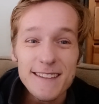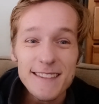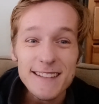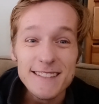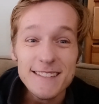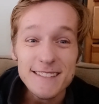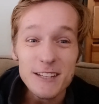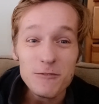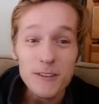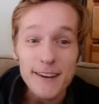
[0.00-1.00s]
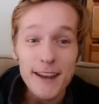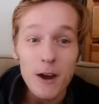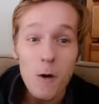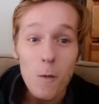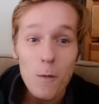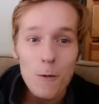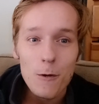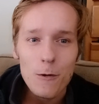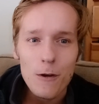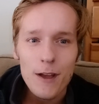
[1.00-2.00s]
This is different now.
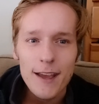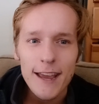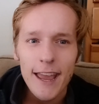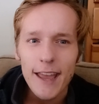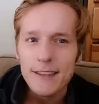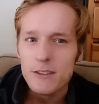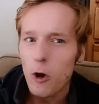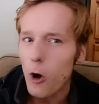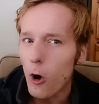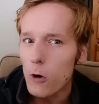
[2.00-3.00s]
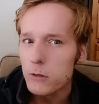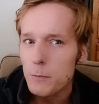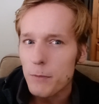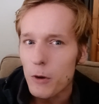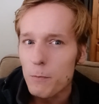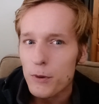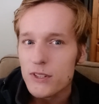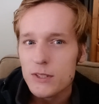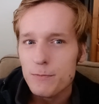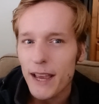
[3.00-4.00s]
It's all about
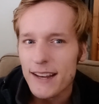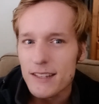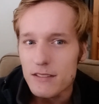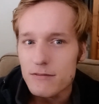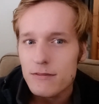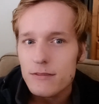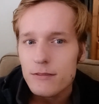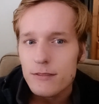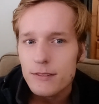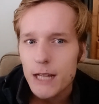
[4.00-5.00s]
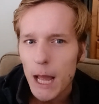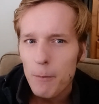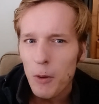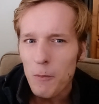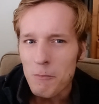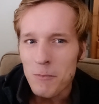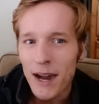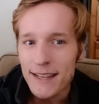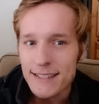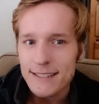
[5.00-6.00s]
perspective, about
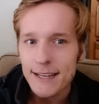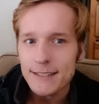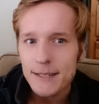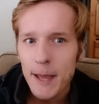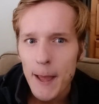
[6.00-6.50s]
mindset,